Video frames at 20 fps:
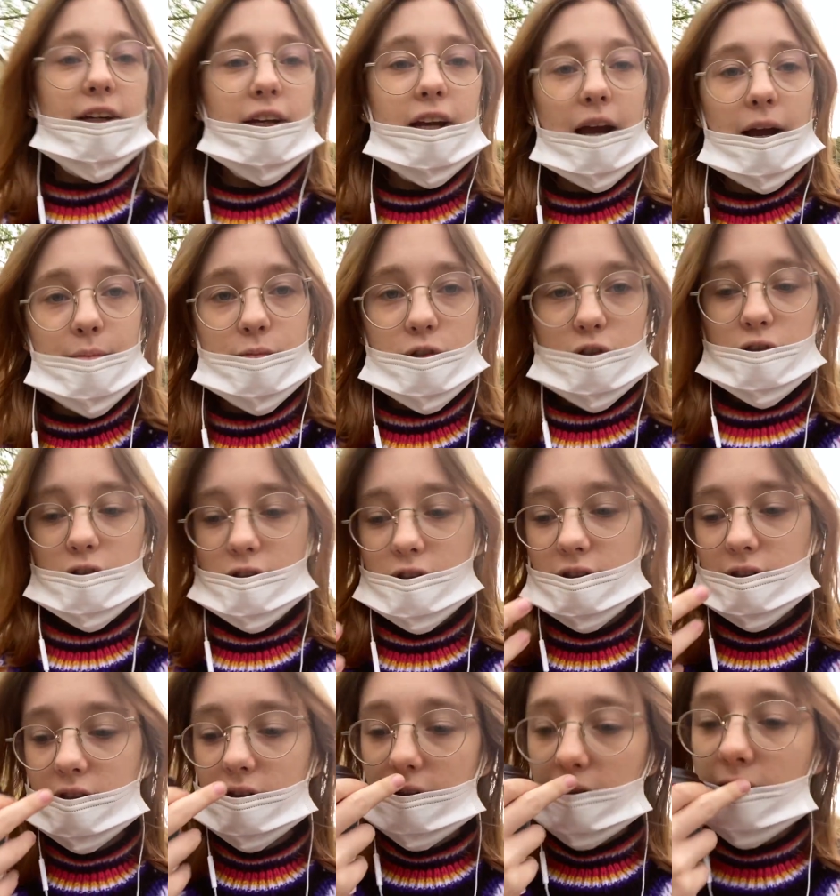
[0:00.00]
I'm
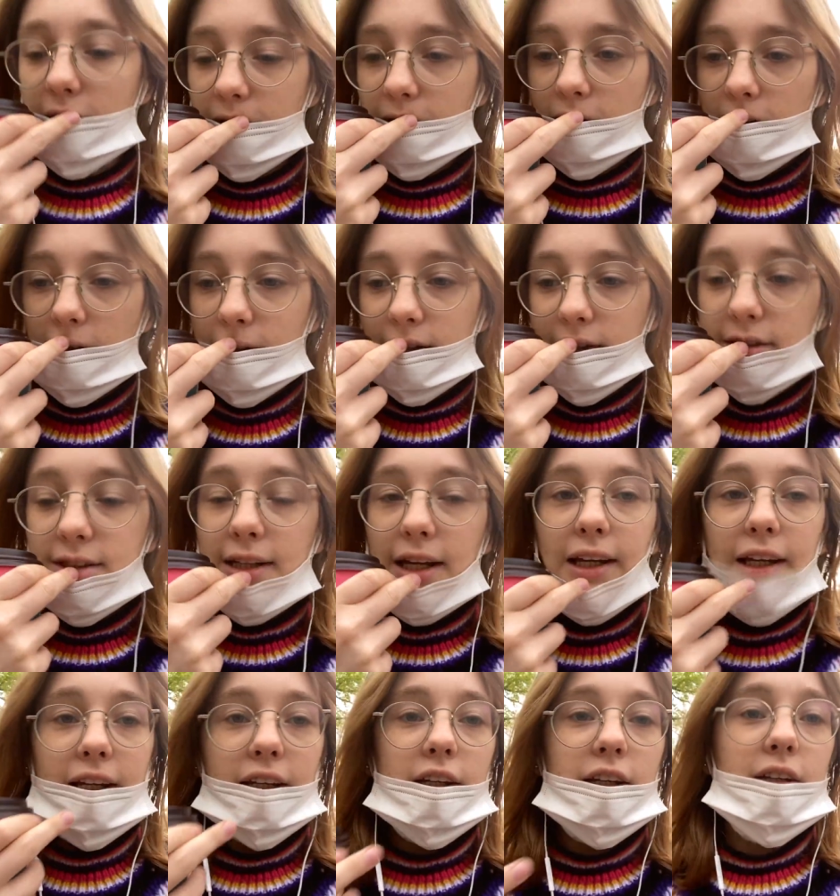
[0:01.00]
just uh,
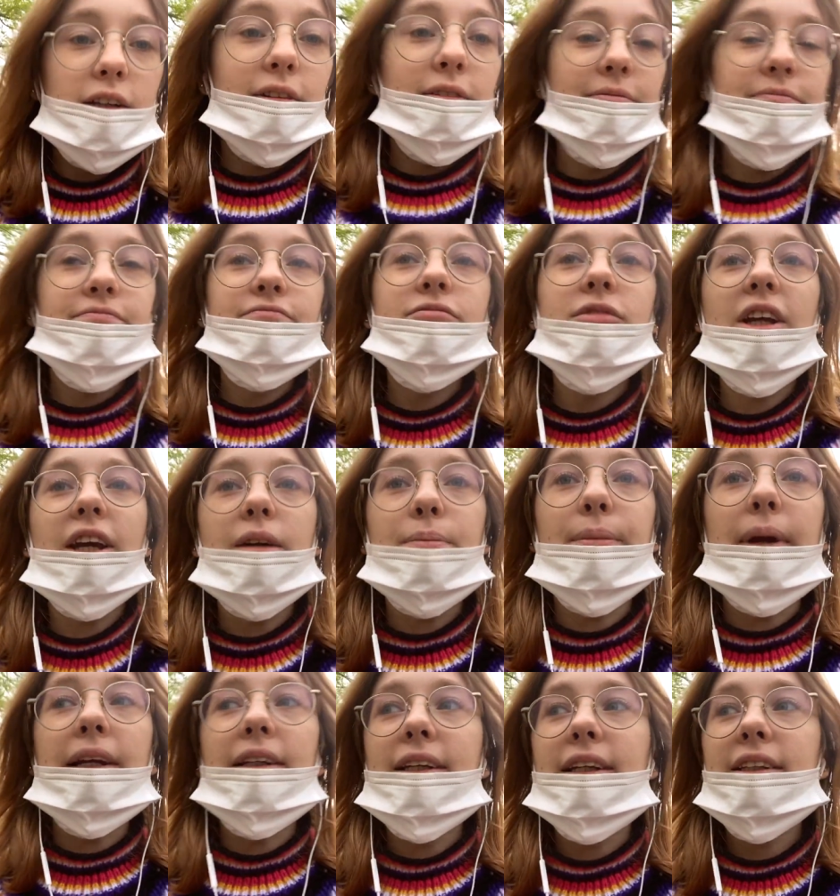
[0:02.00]
studying like
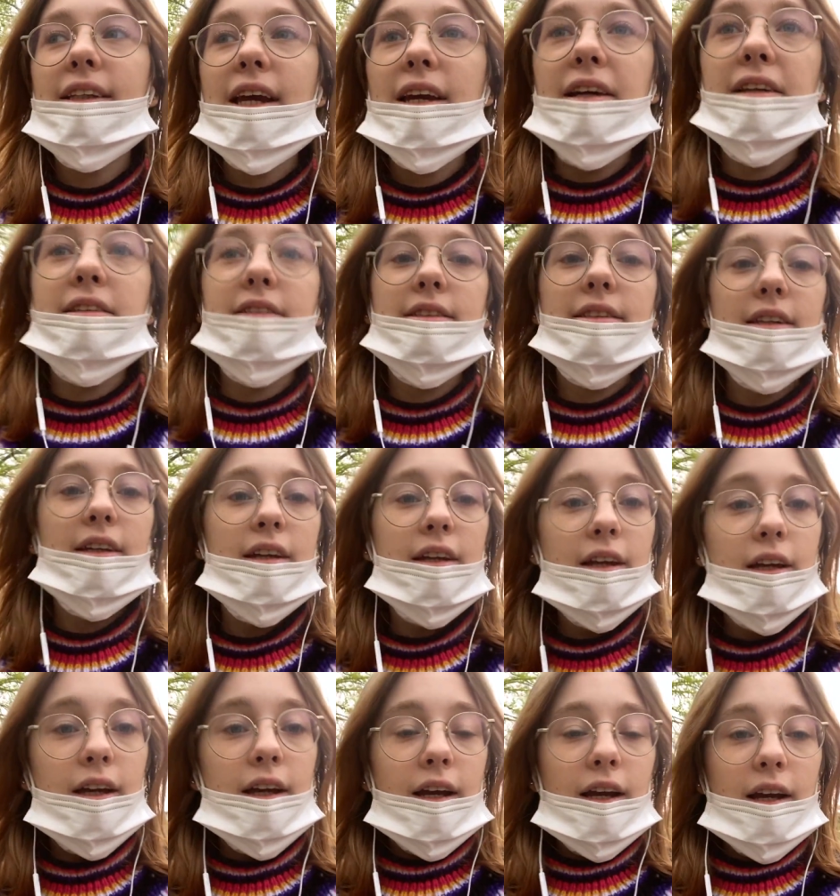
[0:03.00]
basic science,
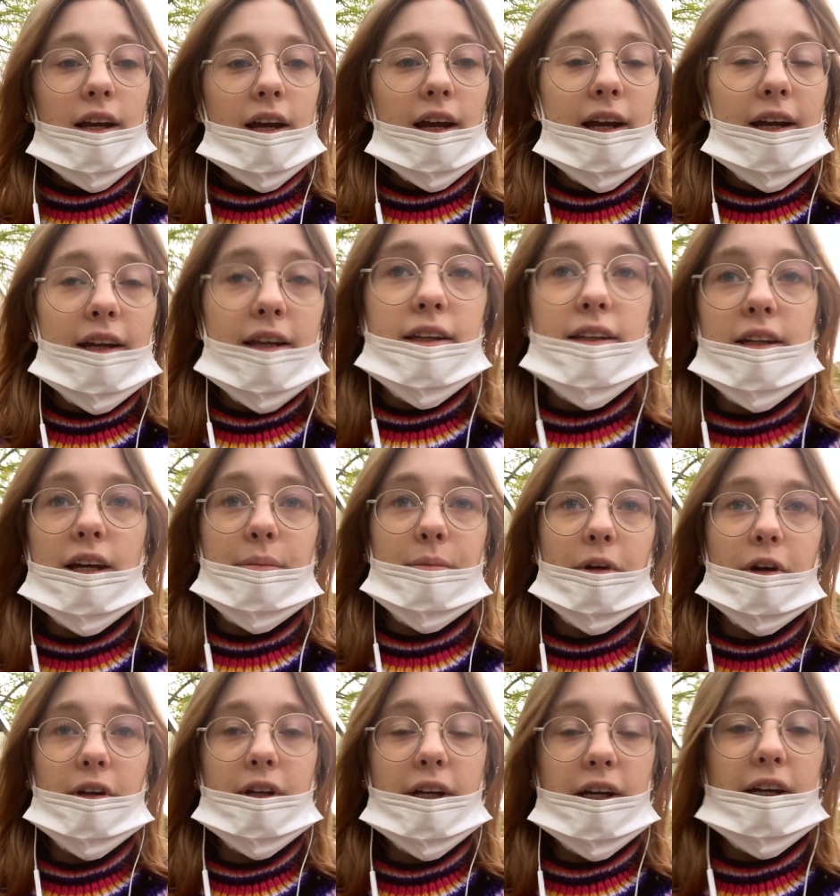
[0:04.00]
and I'm
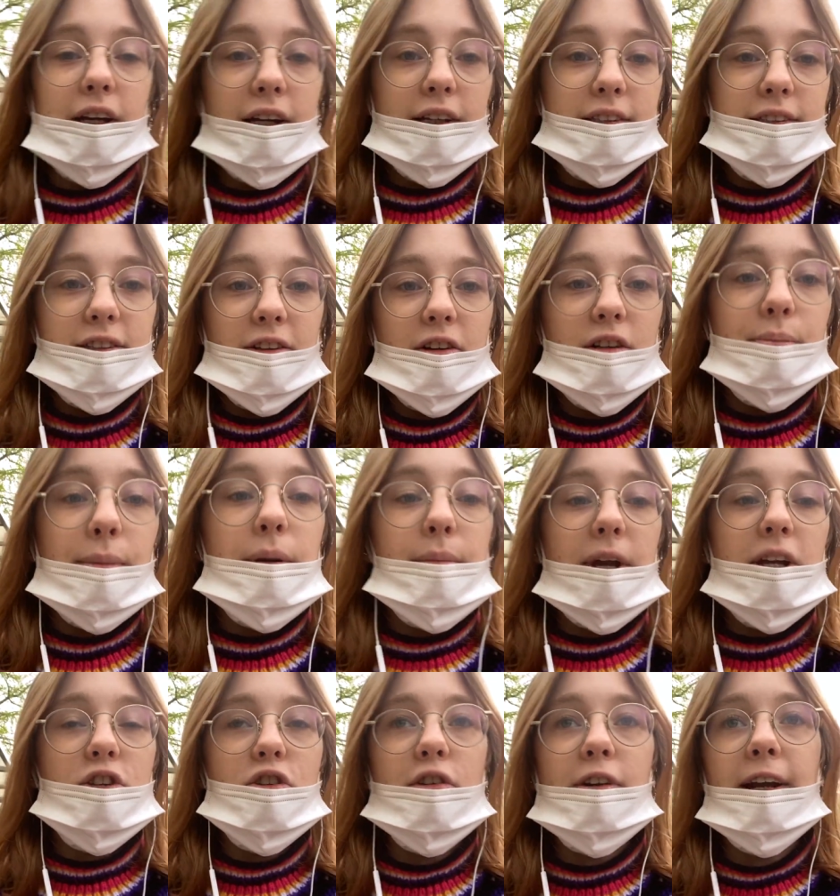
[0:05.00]
gonna start my
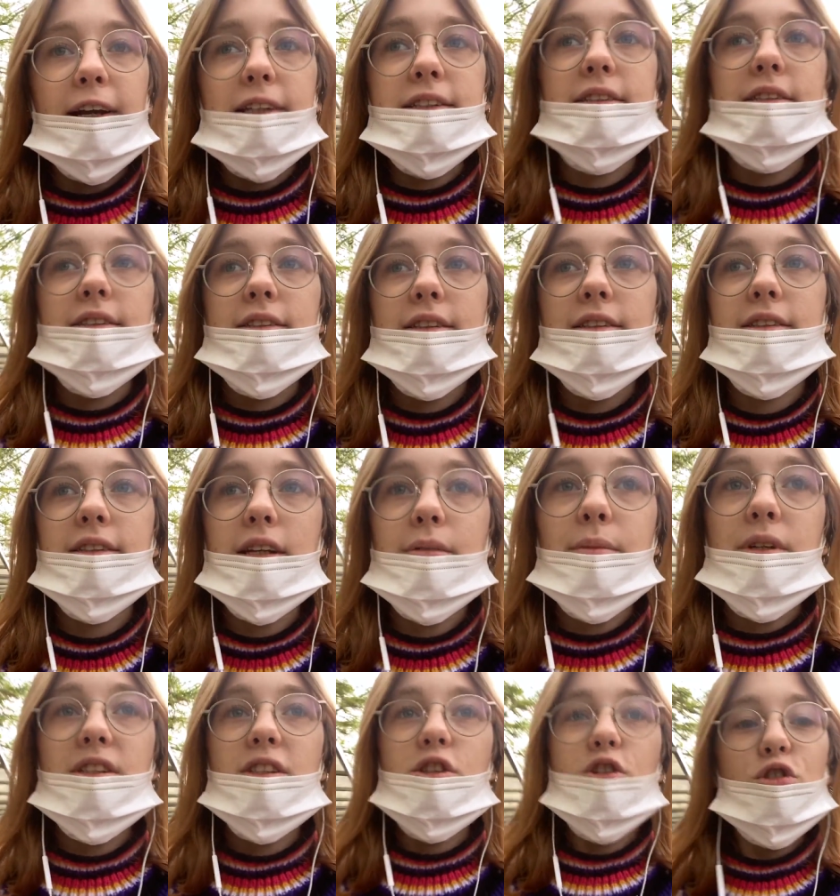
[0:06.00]
major next
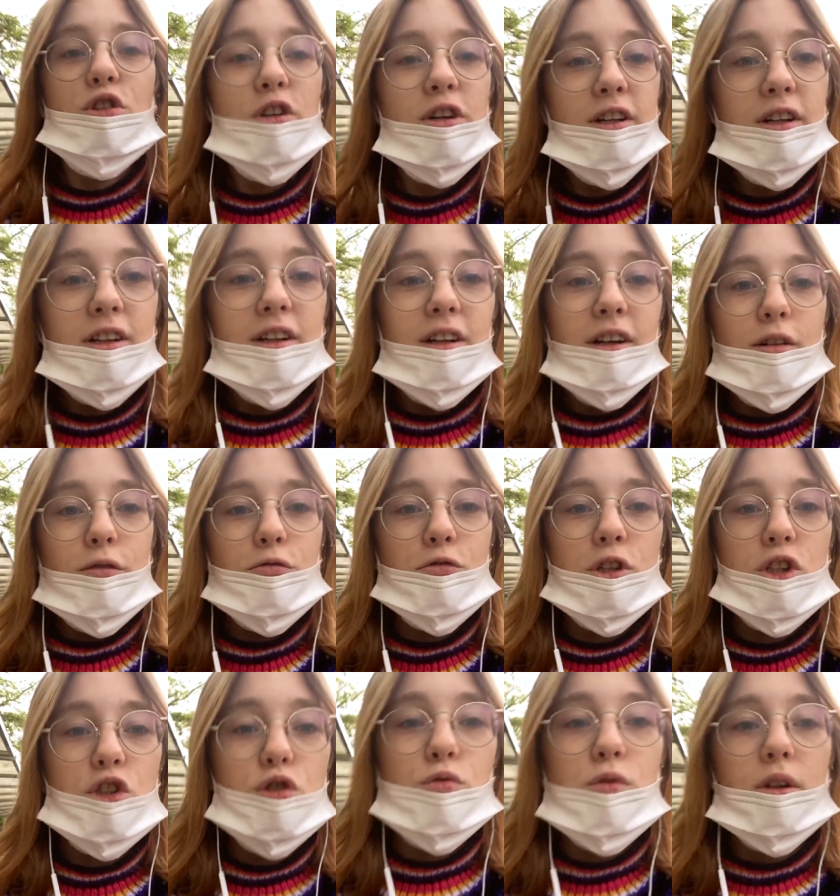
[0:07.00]
semester,
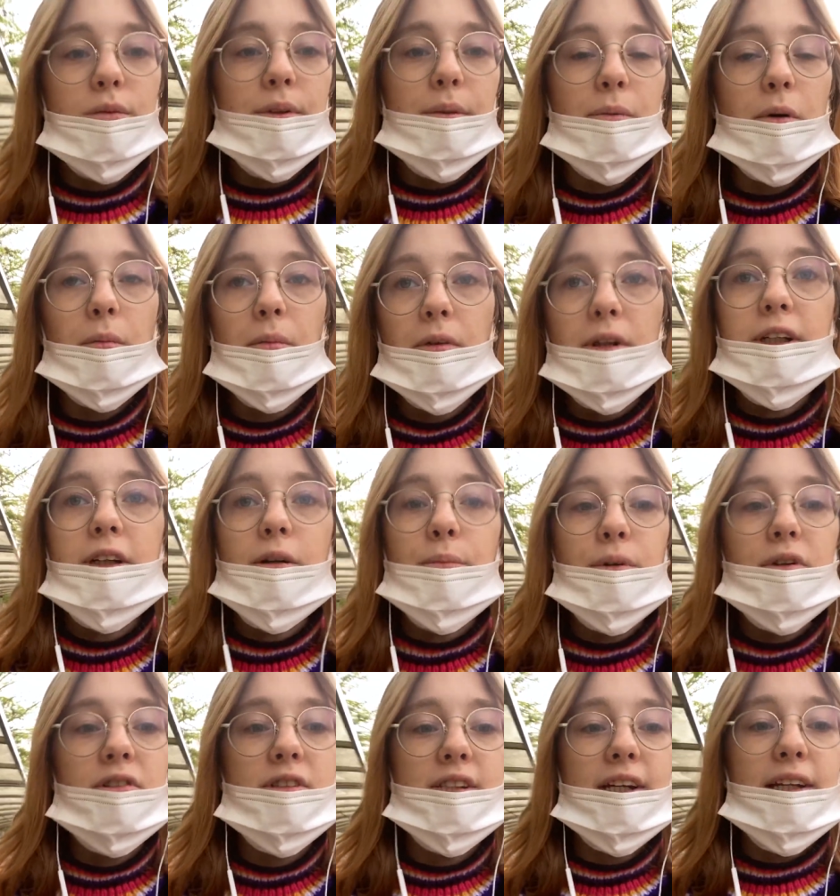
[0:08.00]
which will be probably
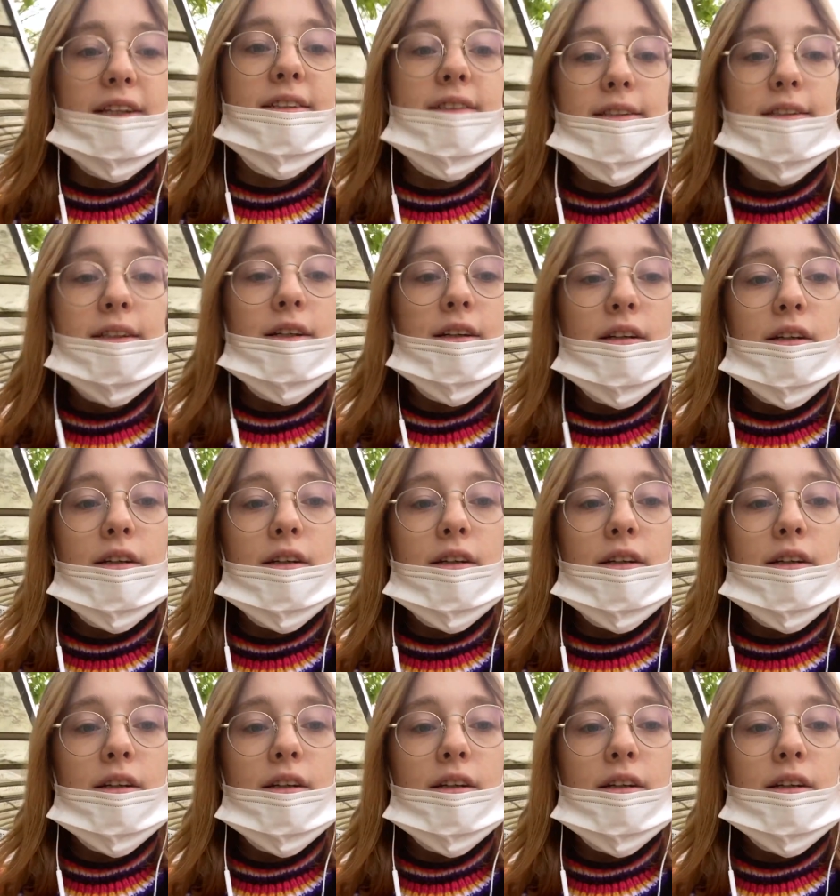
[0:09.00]
computer science.